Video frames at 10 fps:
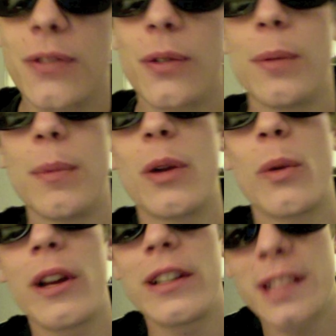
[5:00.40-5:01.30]
the
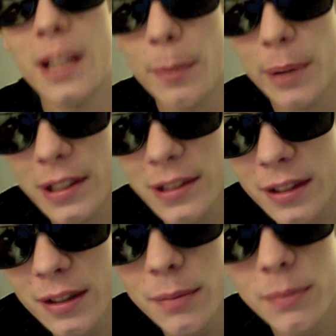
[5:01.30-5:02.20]
middleweight
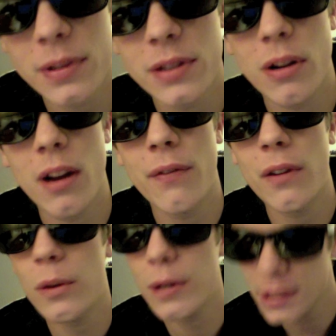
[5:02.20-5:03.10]
championship,
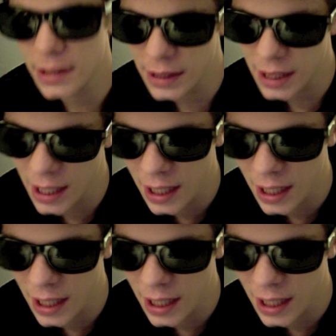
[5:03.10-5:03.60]
Strikeforce.